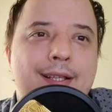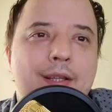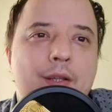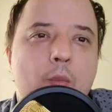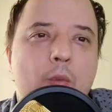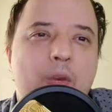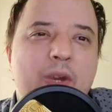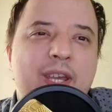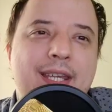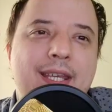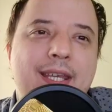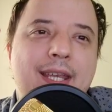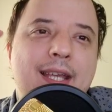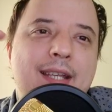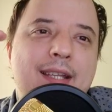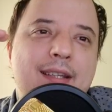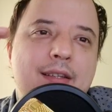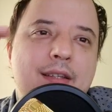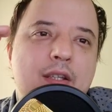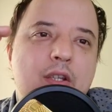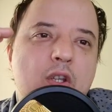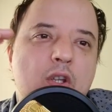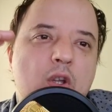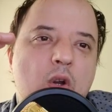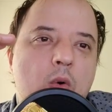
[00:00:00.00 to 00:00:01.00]
We
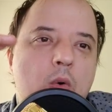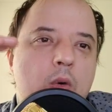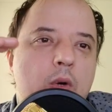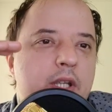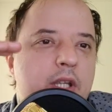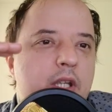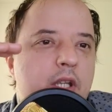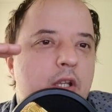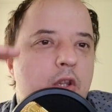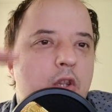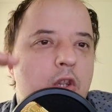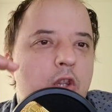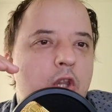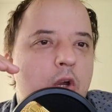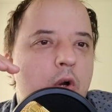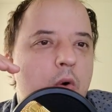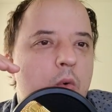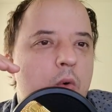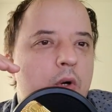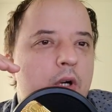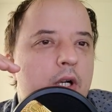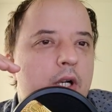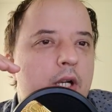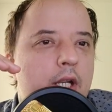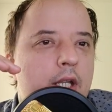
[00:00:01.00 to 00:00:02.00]
can't go any
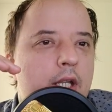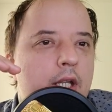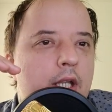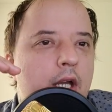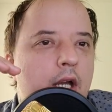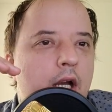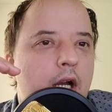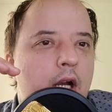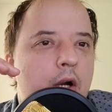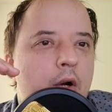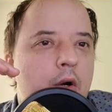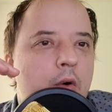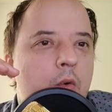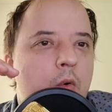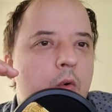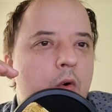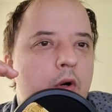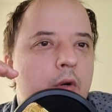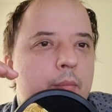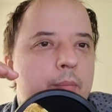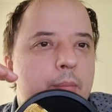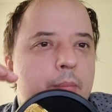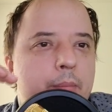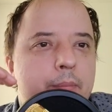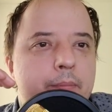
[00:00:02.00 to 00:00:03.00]
lower in
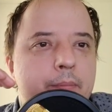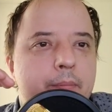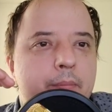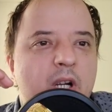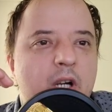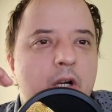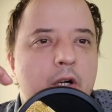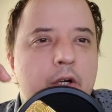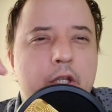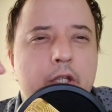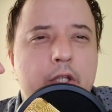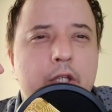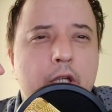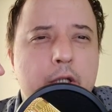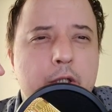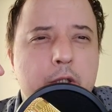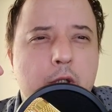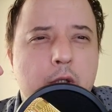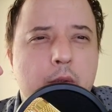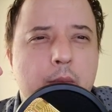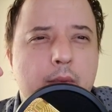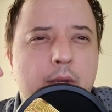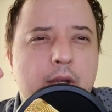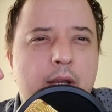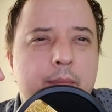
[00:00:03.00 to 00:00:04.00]
our
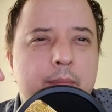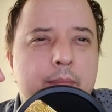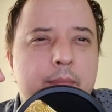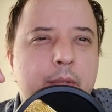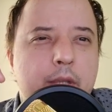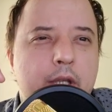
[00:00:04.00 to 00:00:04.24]
architecture map